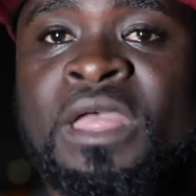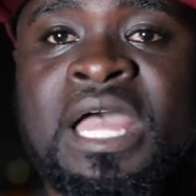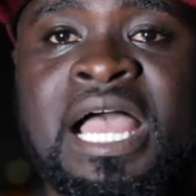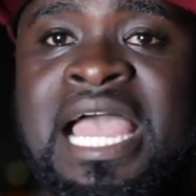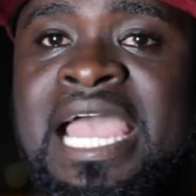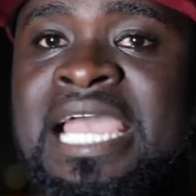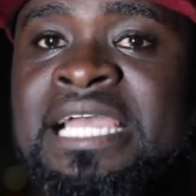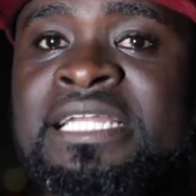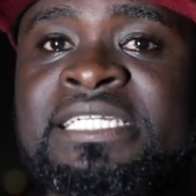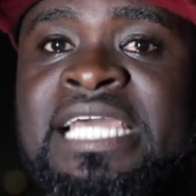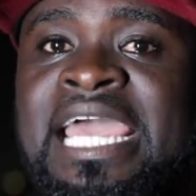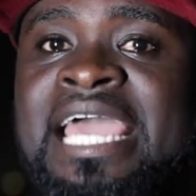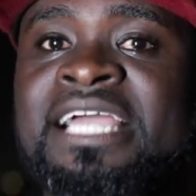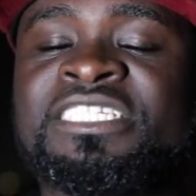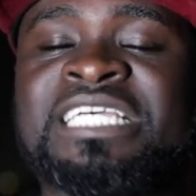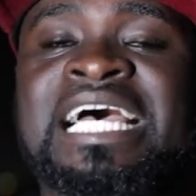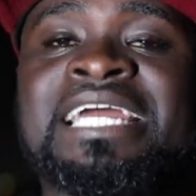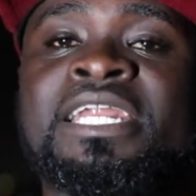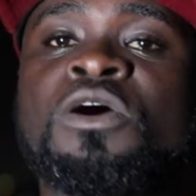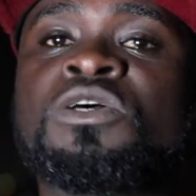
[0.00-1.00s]
And her
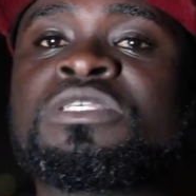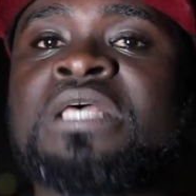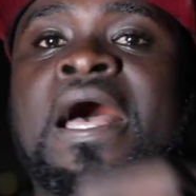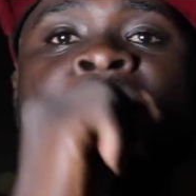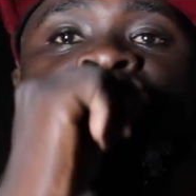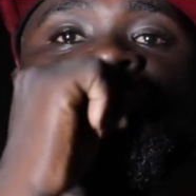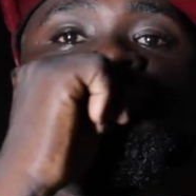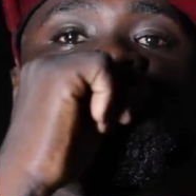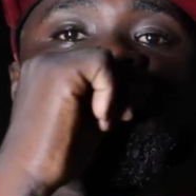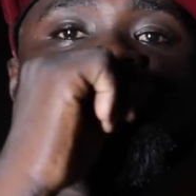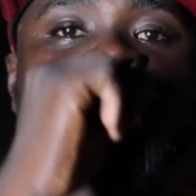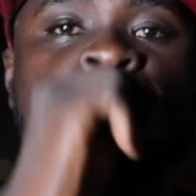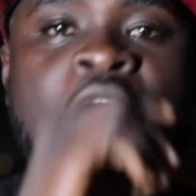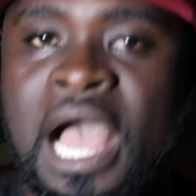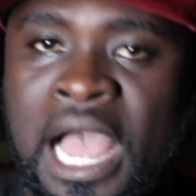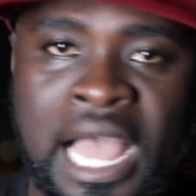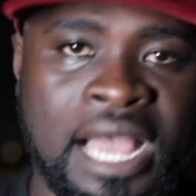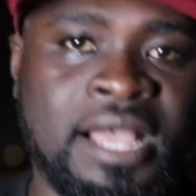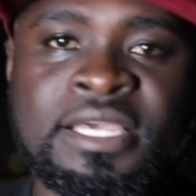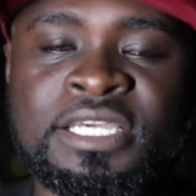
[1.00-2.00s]
channels are
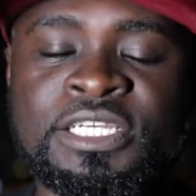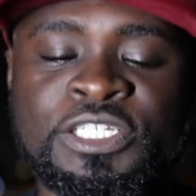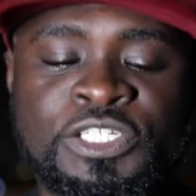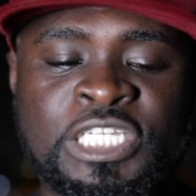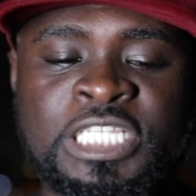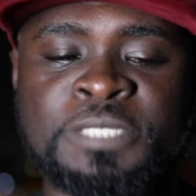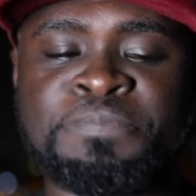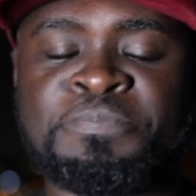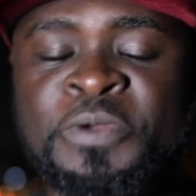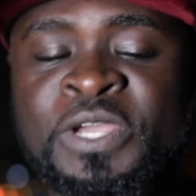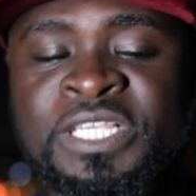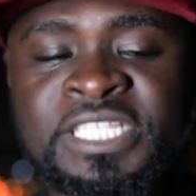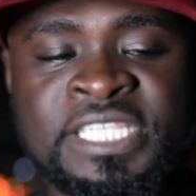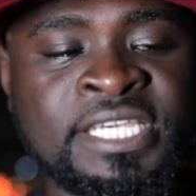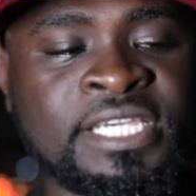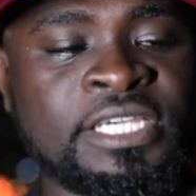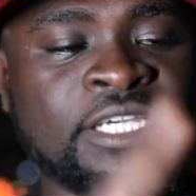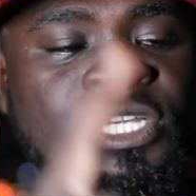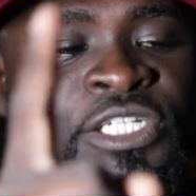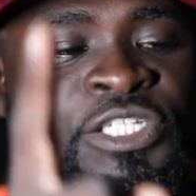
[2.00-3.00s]
mwah. She's
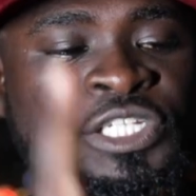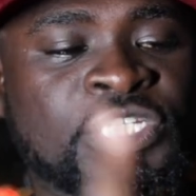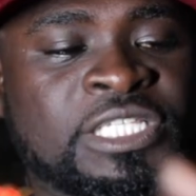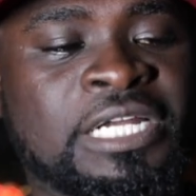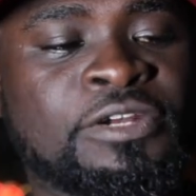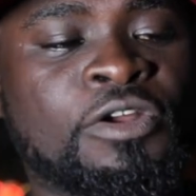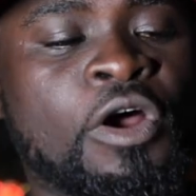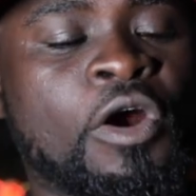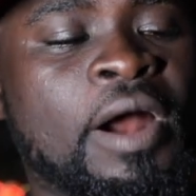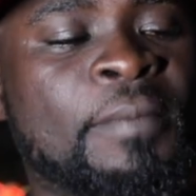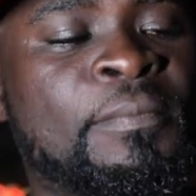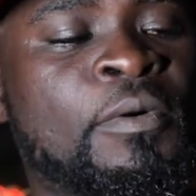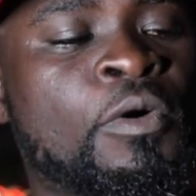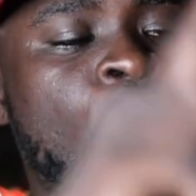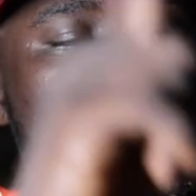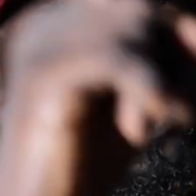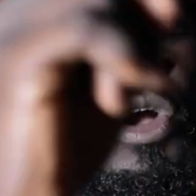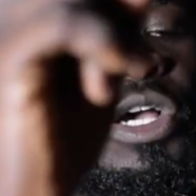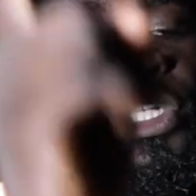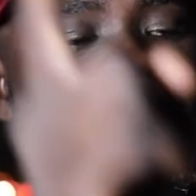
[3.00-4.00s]
pretty, she's
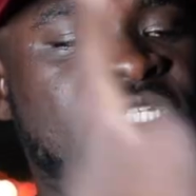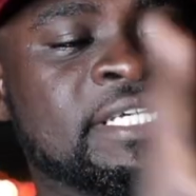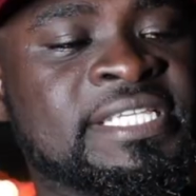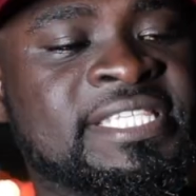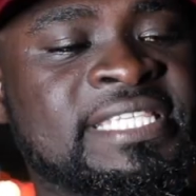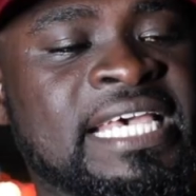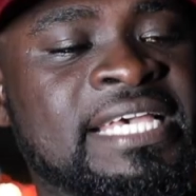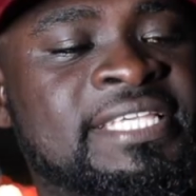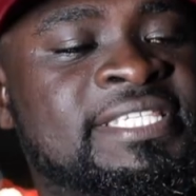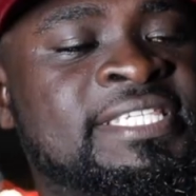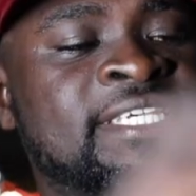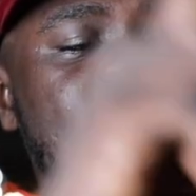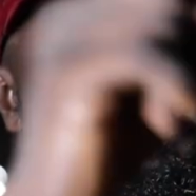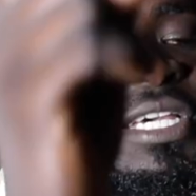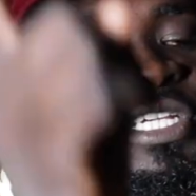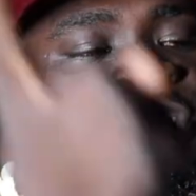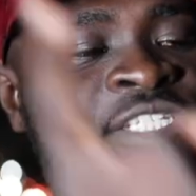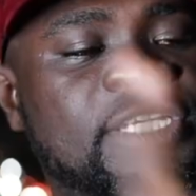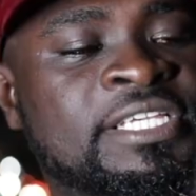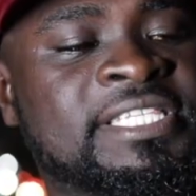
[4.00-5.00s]
adorable, she's sexy,
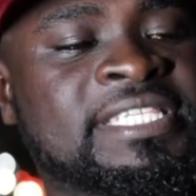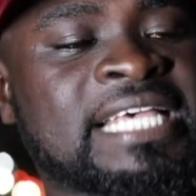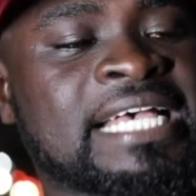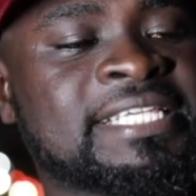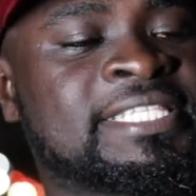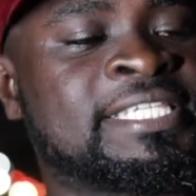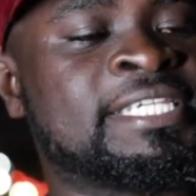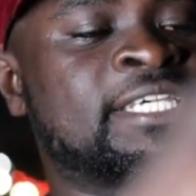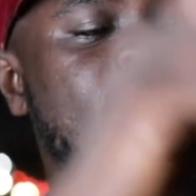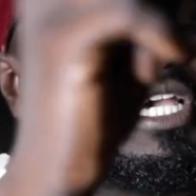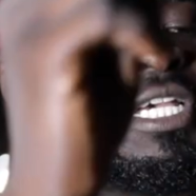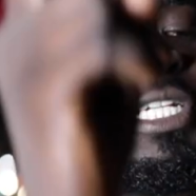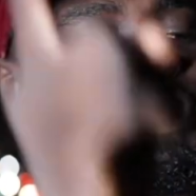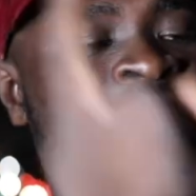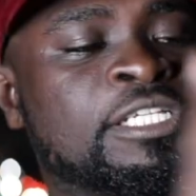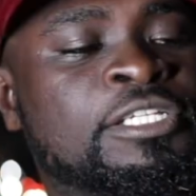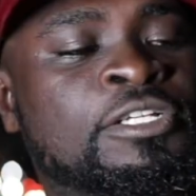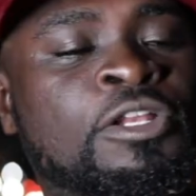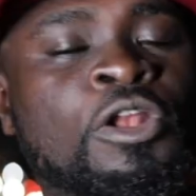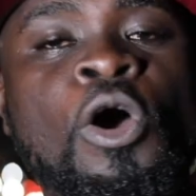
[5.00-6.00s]
she's sassy,
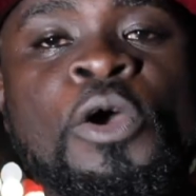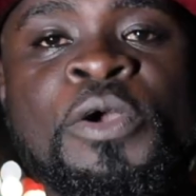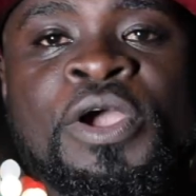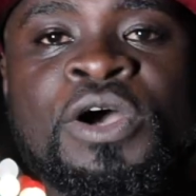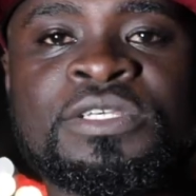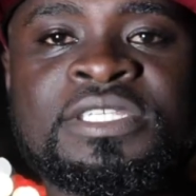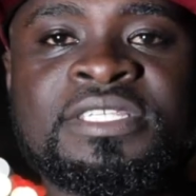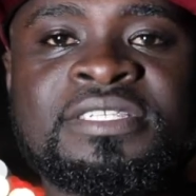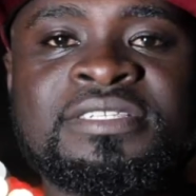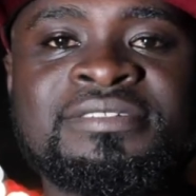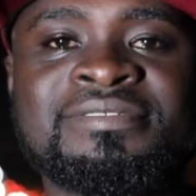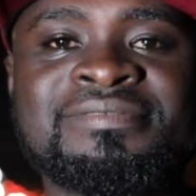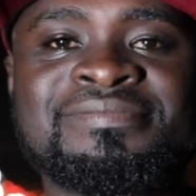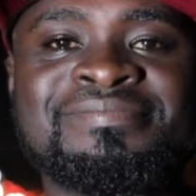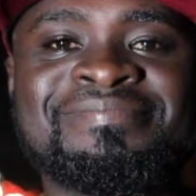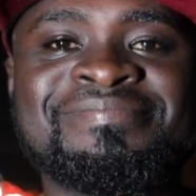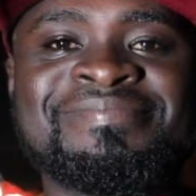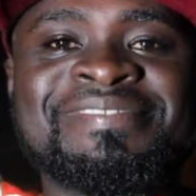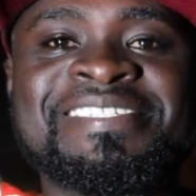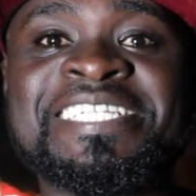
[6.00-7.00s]
she's glorious.
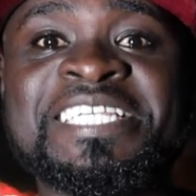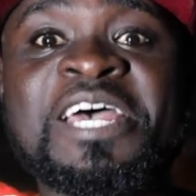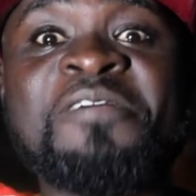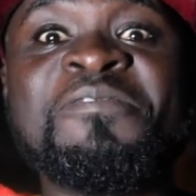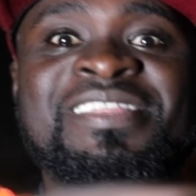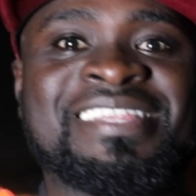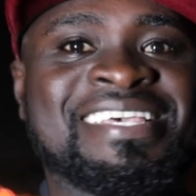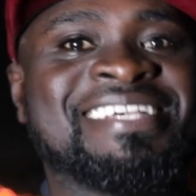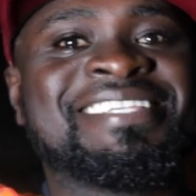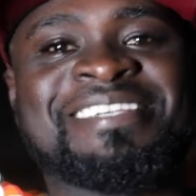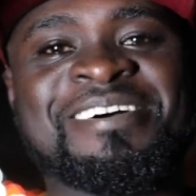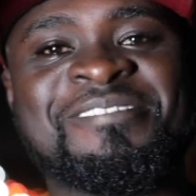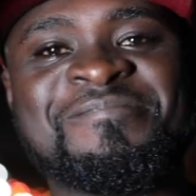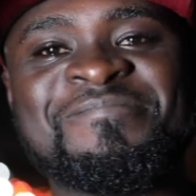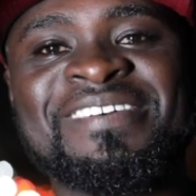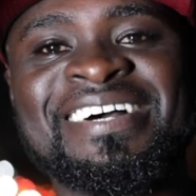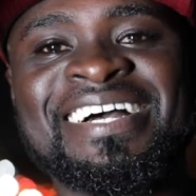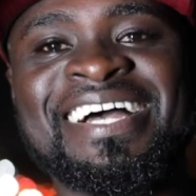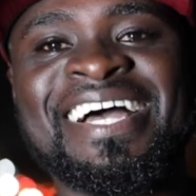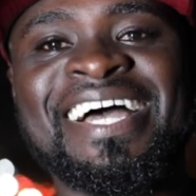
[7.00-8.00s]
She's everything, so,